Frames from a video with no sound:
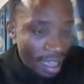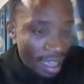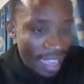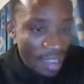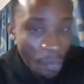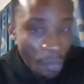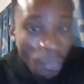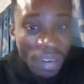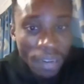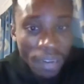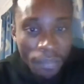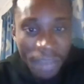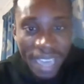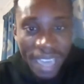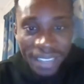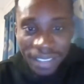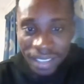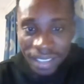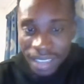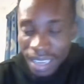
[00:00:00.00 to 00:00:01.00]

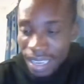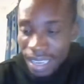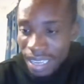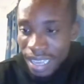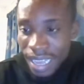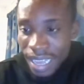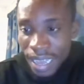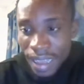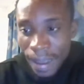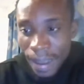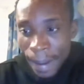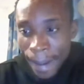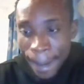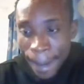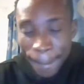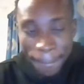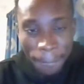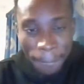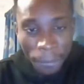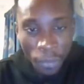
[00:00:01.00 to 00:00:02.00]
implement
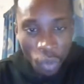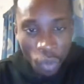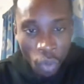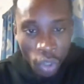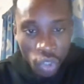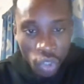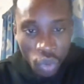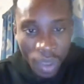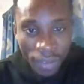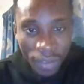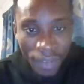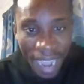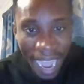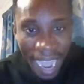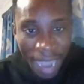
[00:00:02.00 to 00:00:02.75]
whatsoever